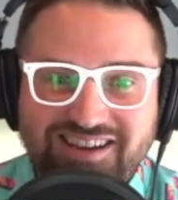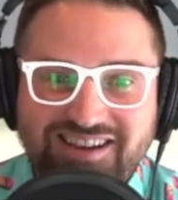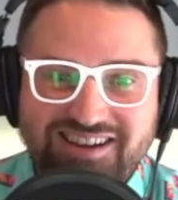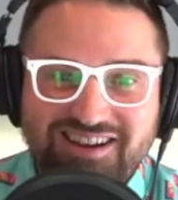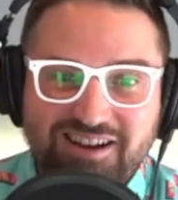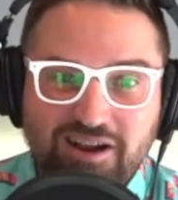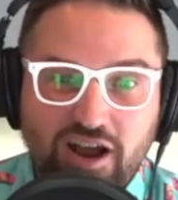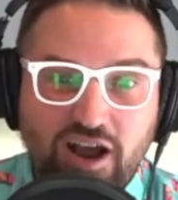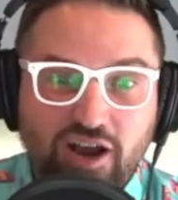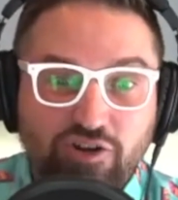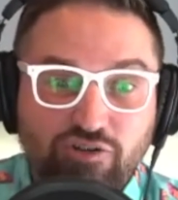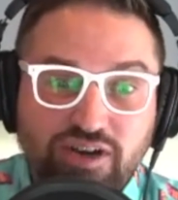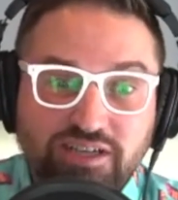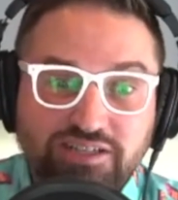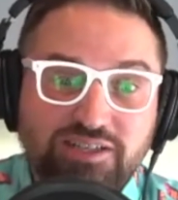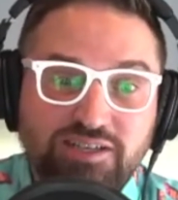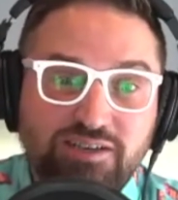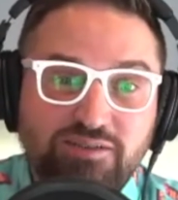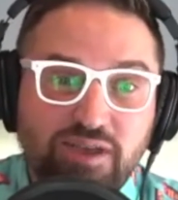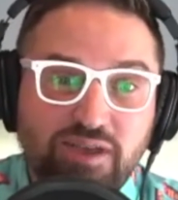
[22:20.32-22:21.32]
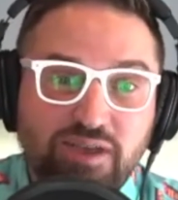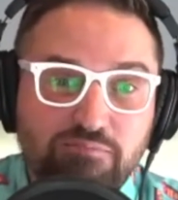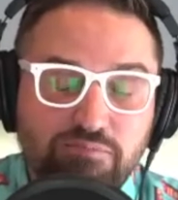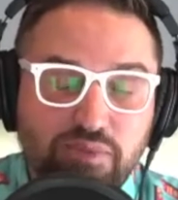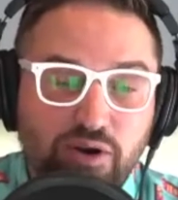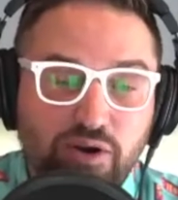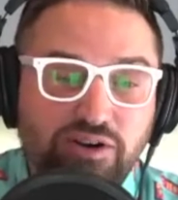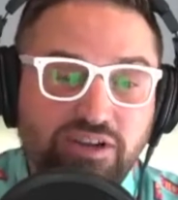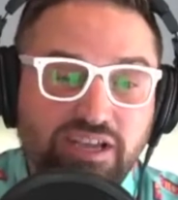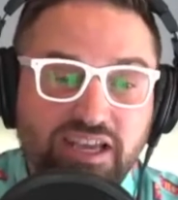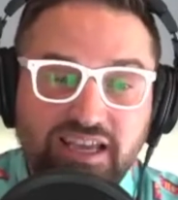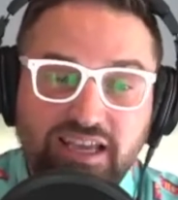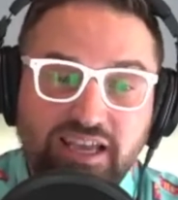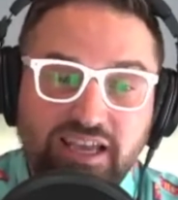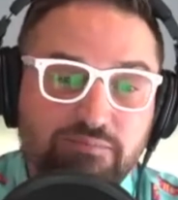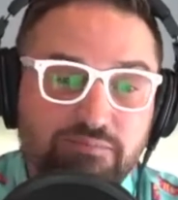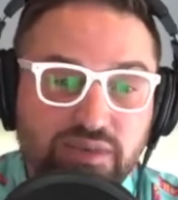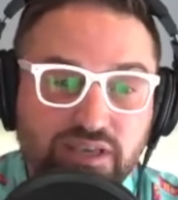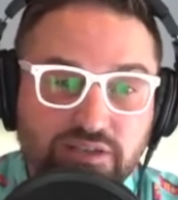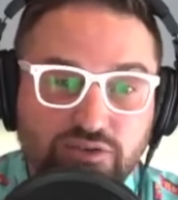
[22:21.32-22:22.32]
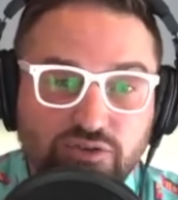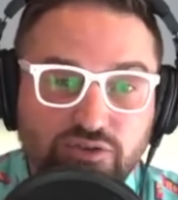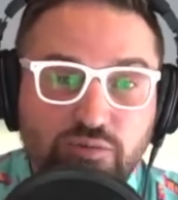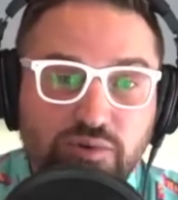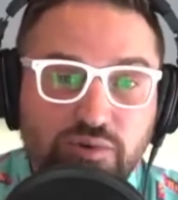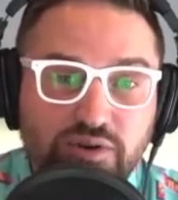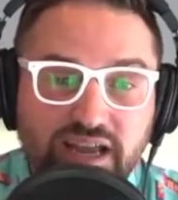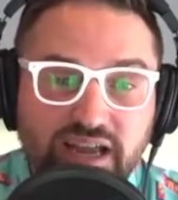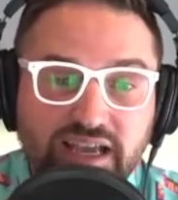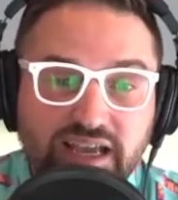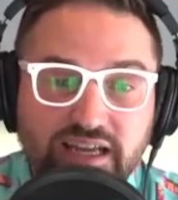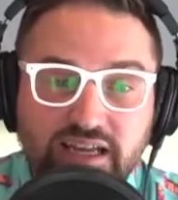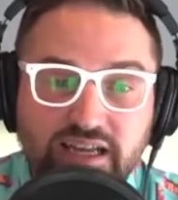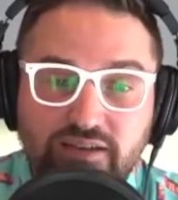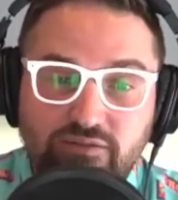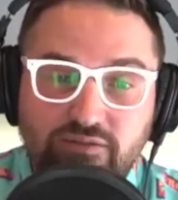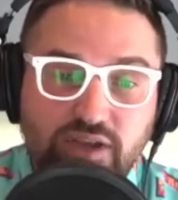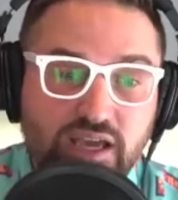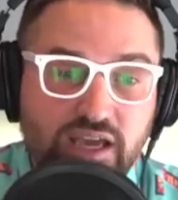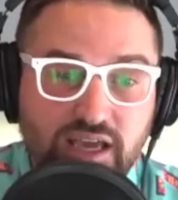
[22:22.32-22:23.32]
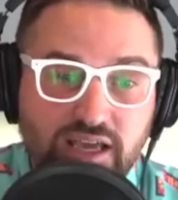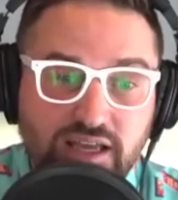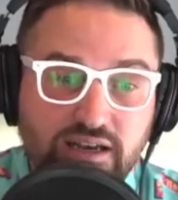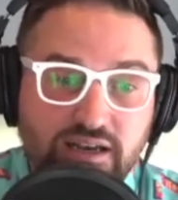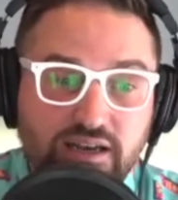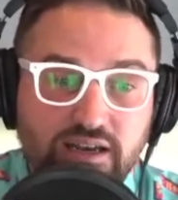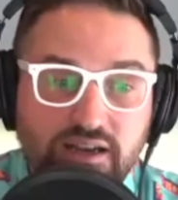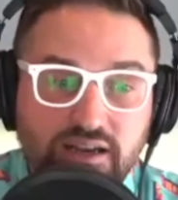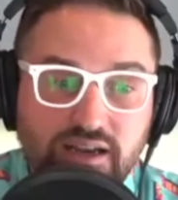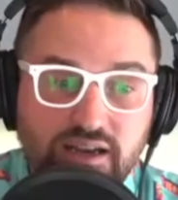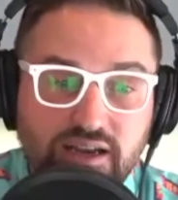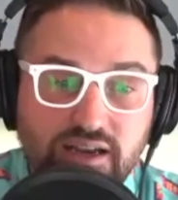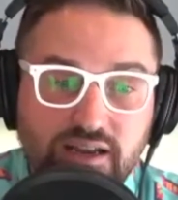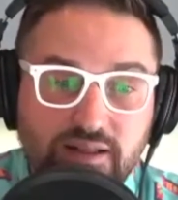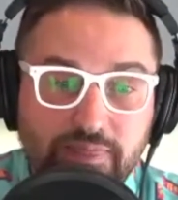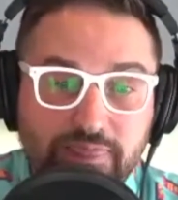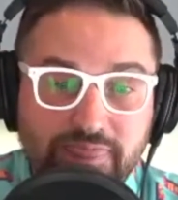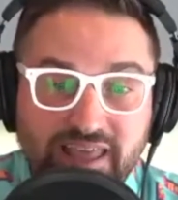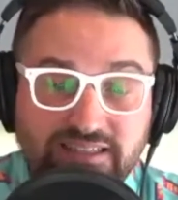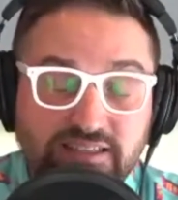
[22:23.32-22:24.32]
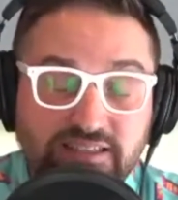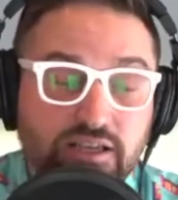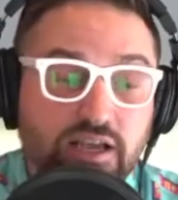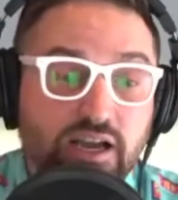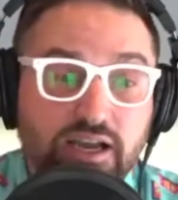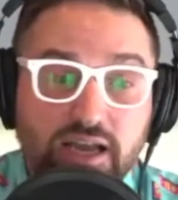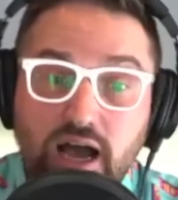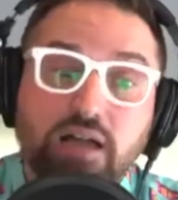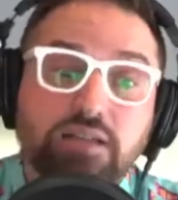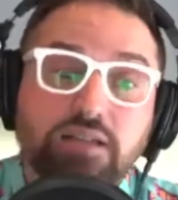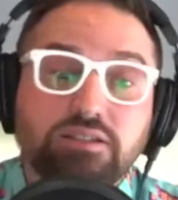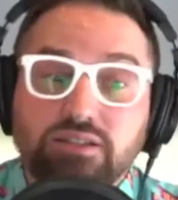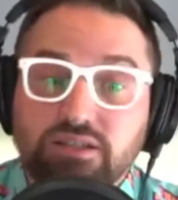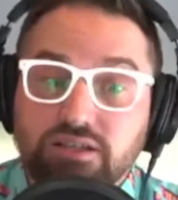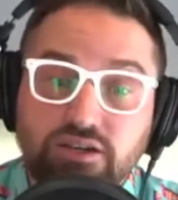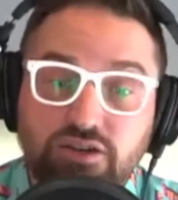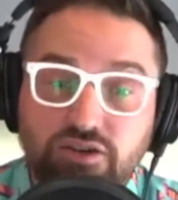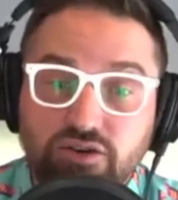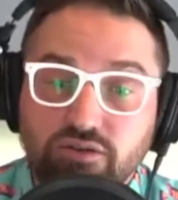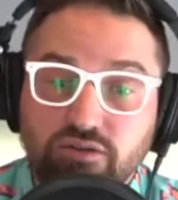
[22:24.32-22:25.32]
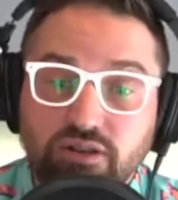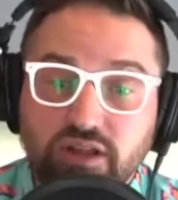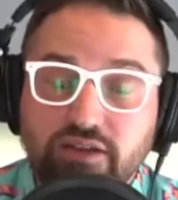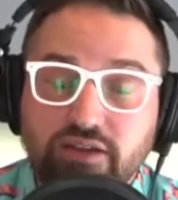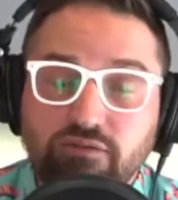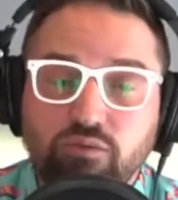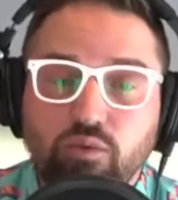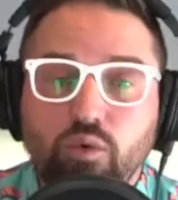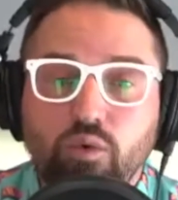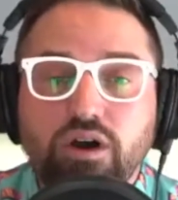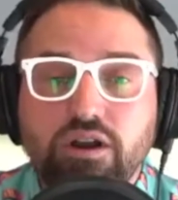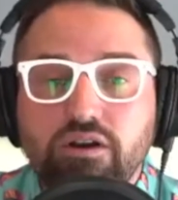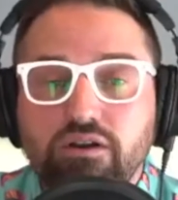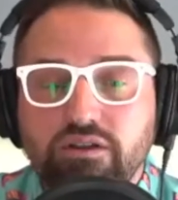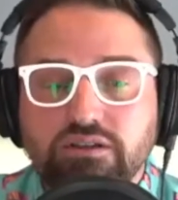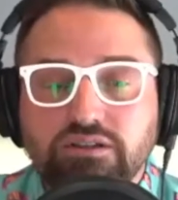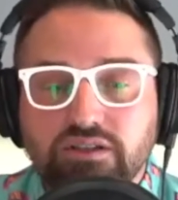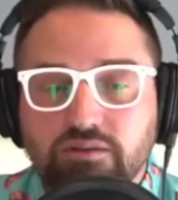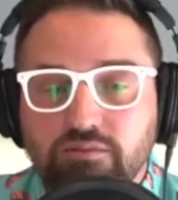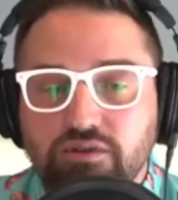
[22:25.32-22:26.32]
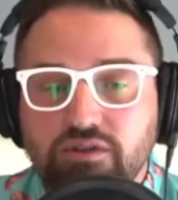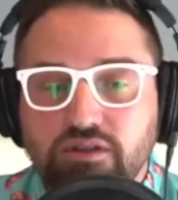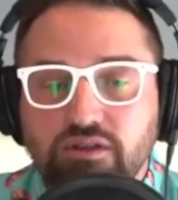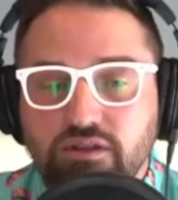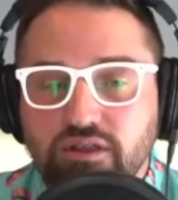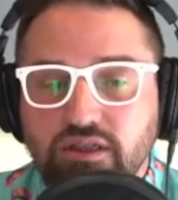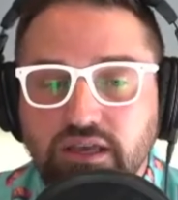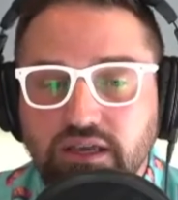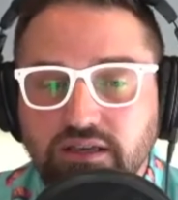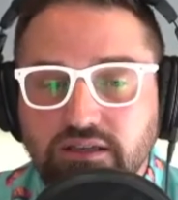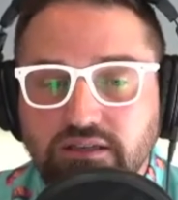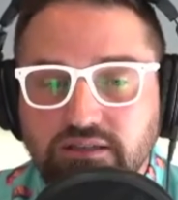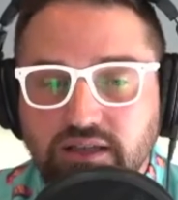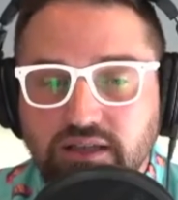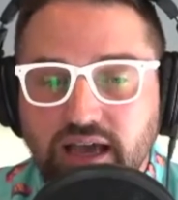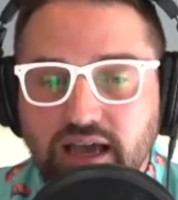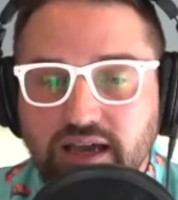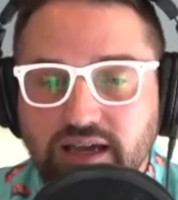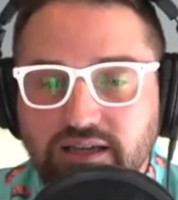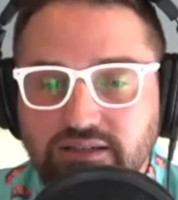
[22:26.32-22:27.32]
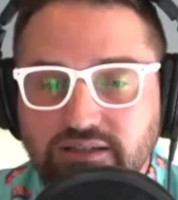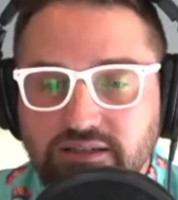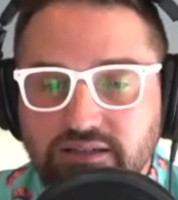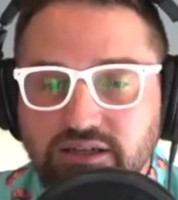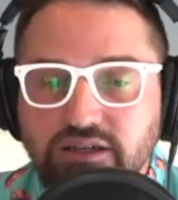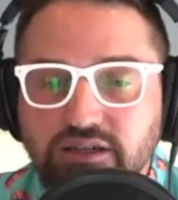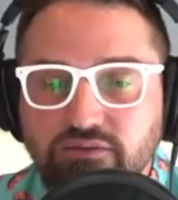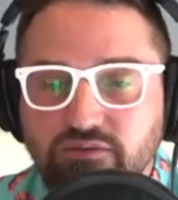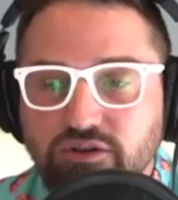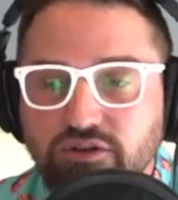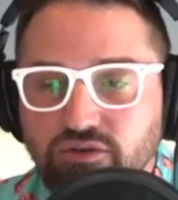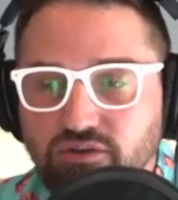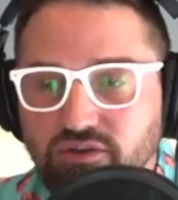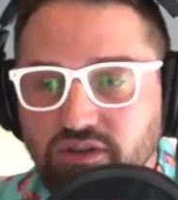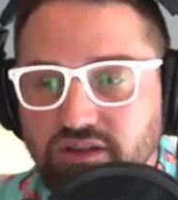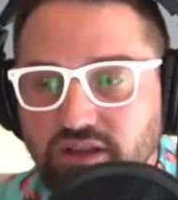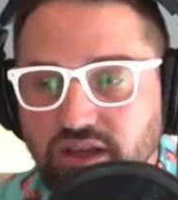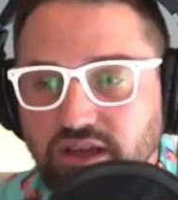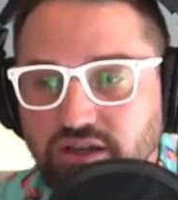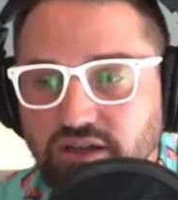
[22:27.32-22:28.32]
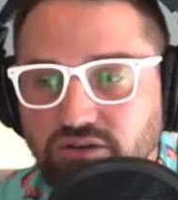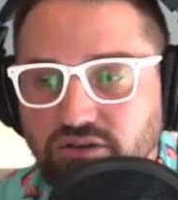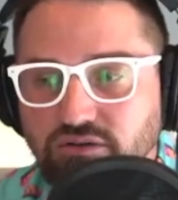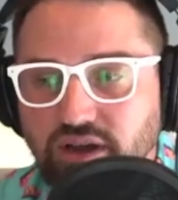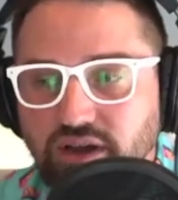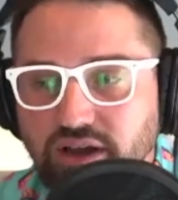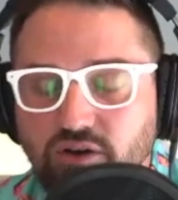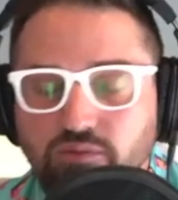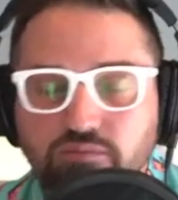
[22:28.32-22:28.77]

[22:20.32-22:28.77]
aggressive and barking and being super negative and that's a constant in your life, what are some of the things as an individual that they can do to help?